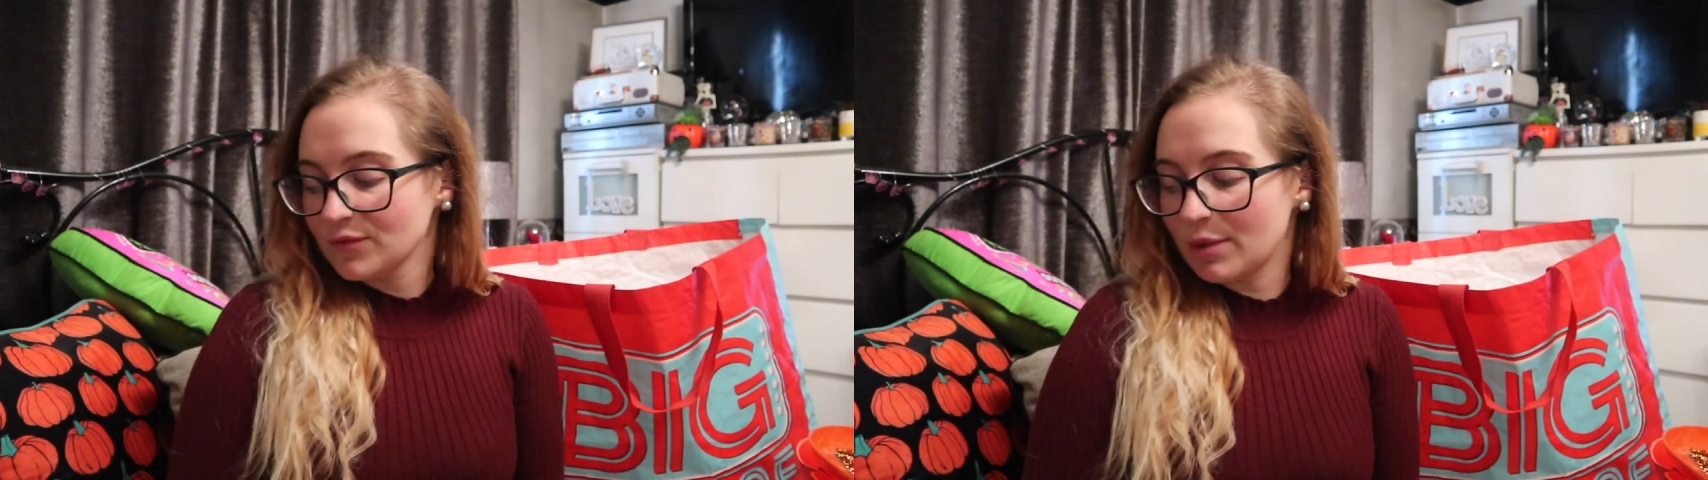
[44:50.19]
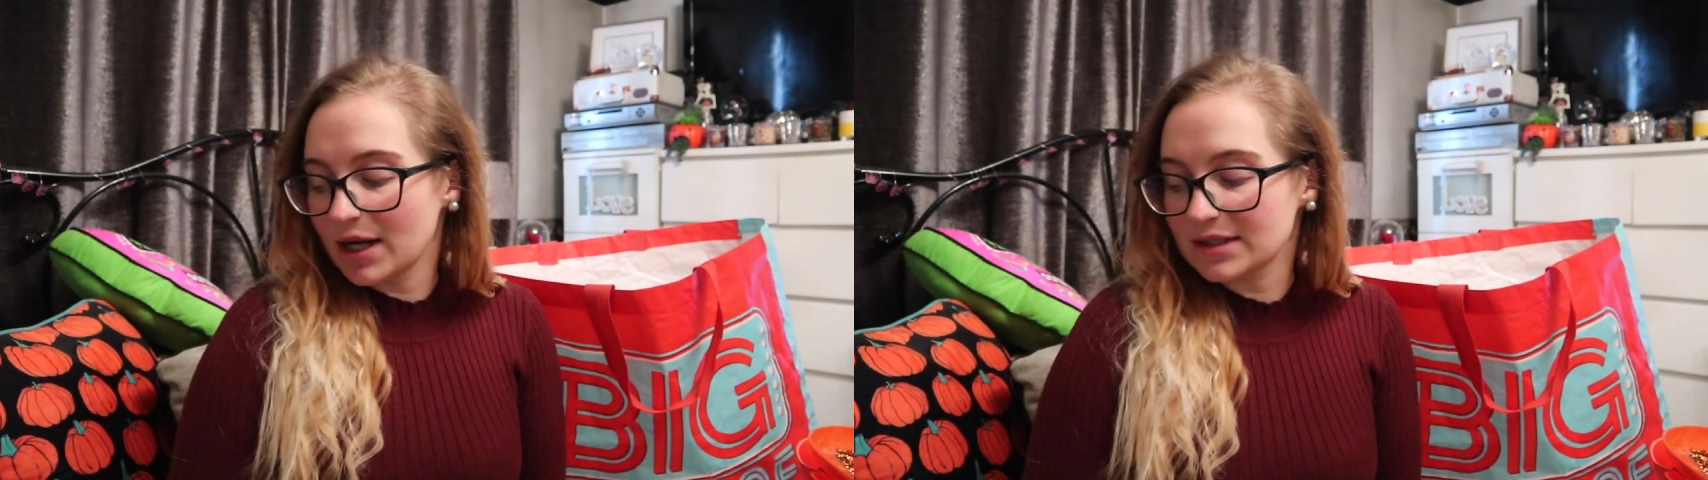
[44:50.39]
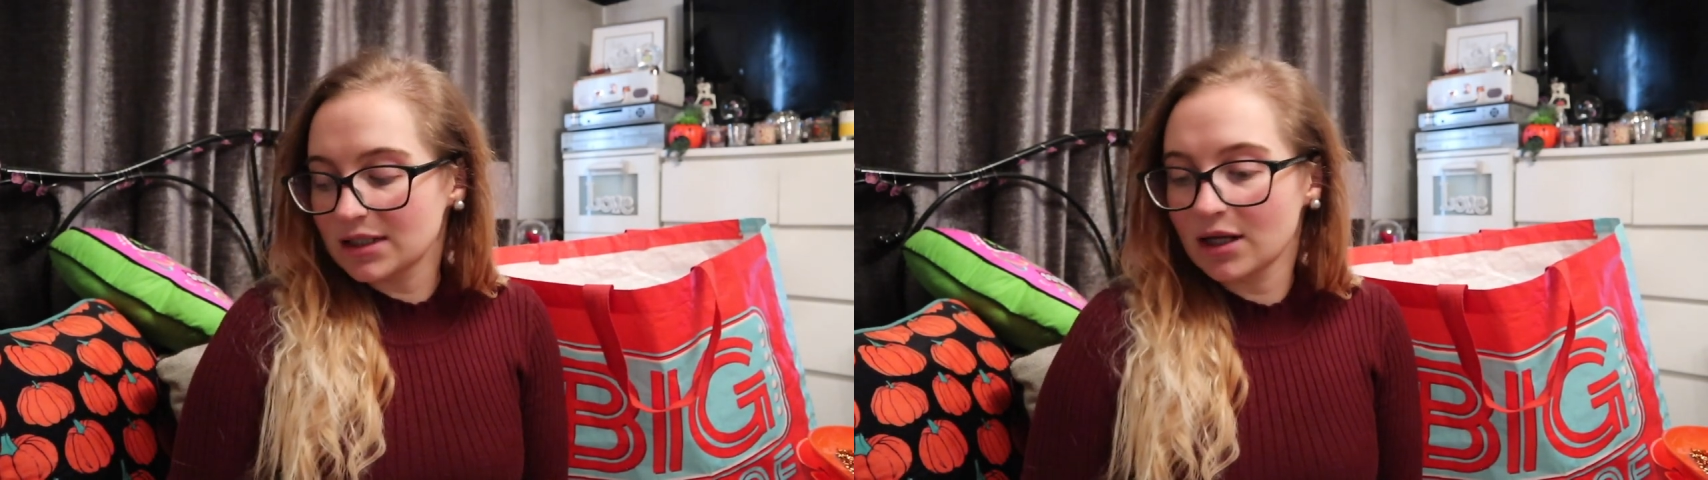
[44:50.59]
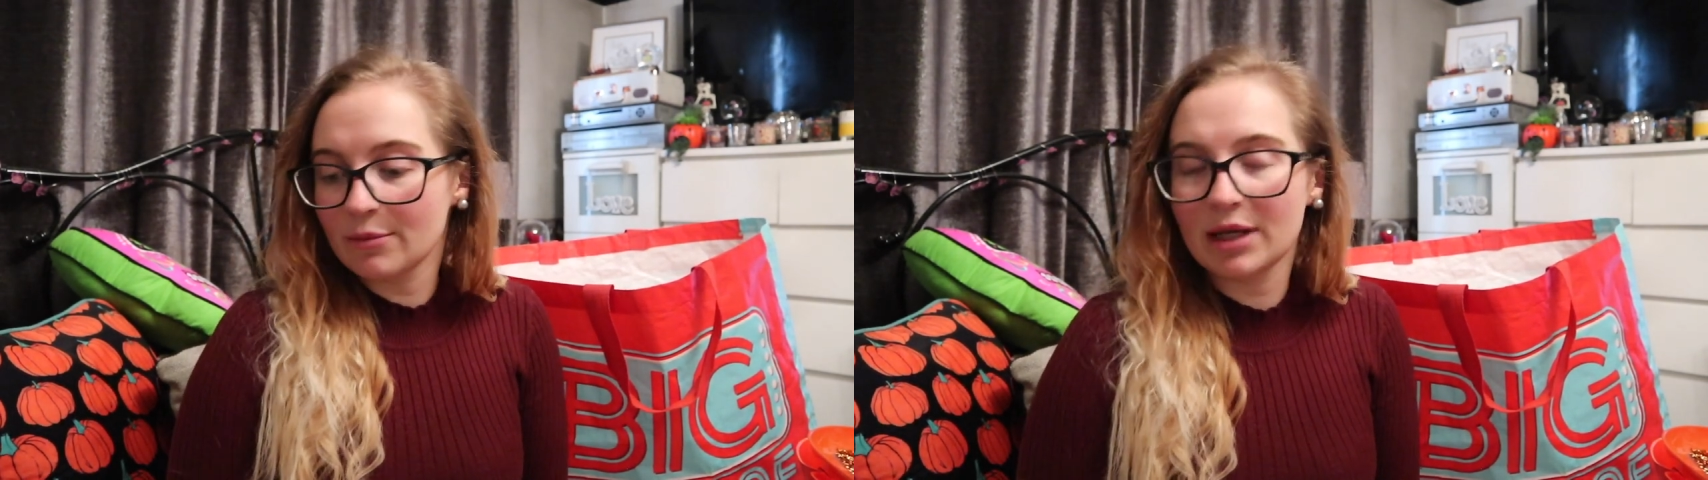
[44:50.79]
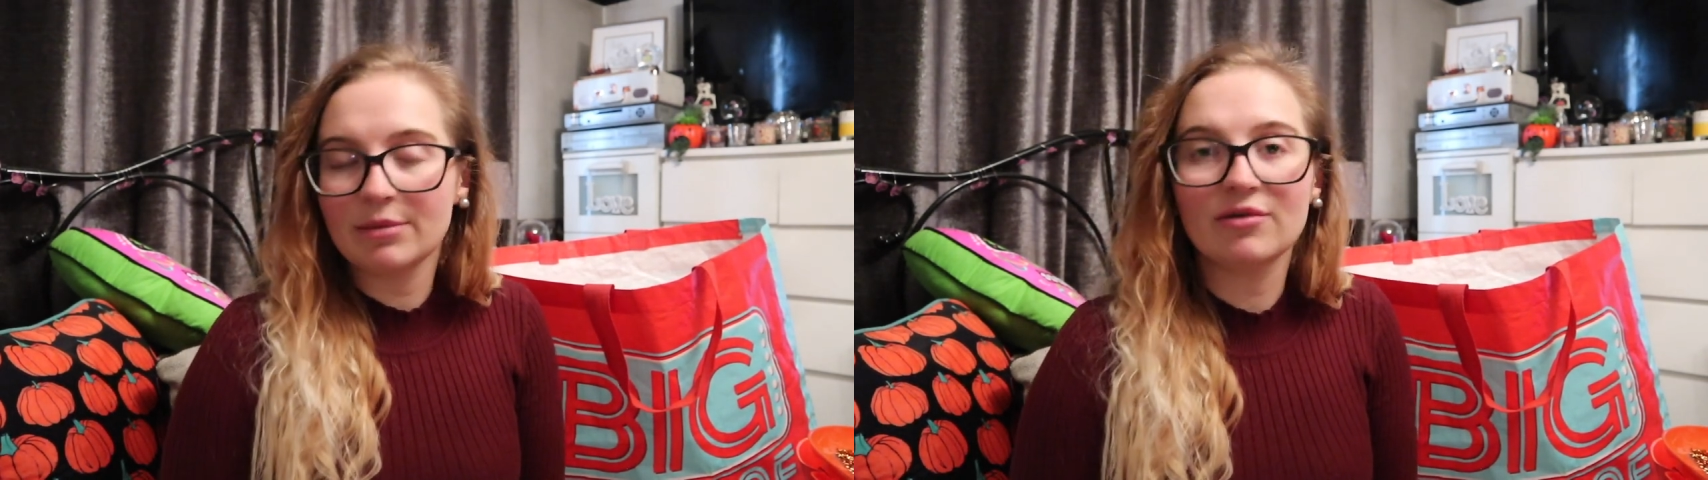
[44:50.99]
But I said, like,
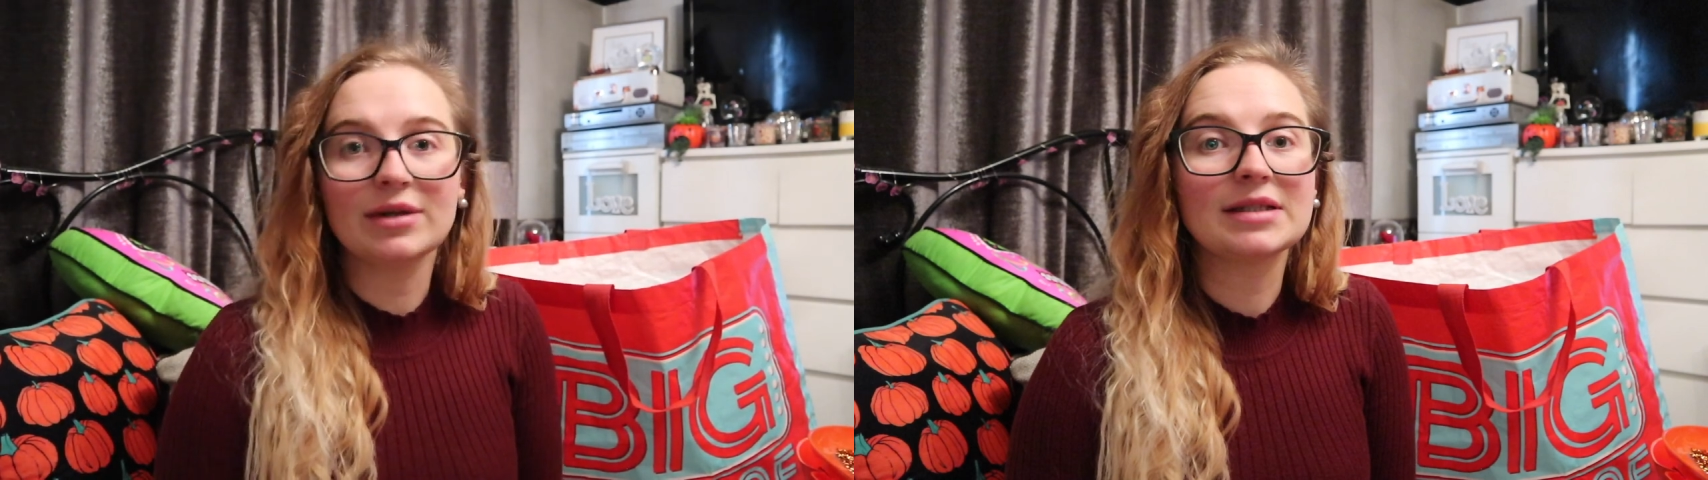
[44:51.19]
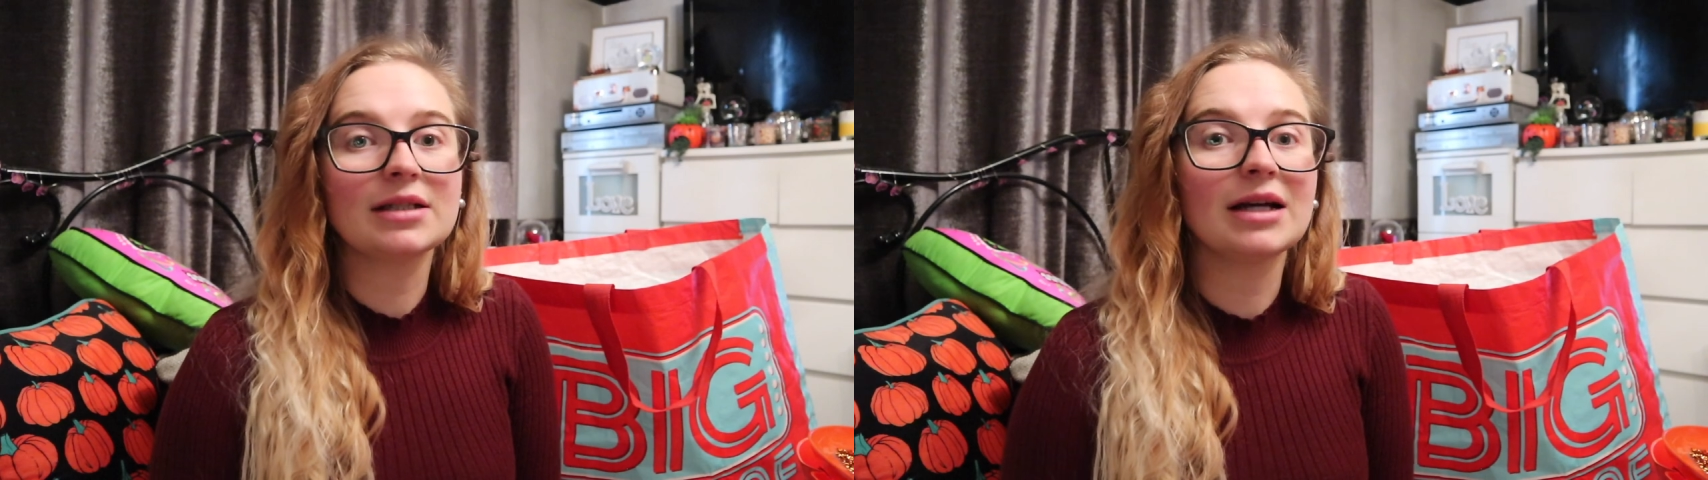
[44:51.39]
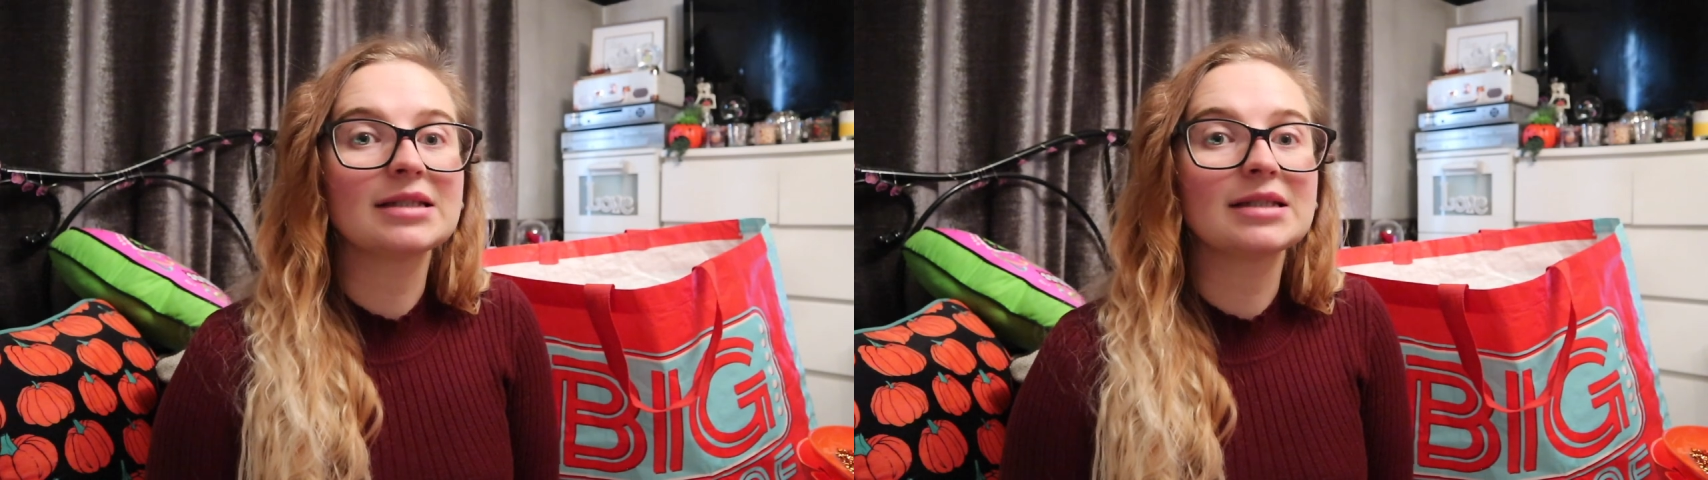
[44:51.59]
maybe if we see, like,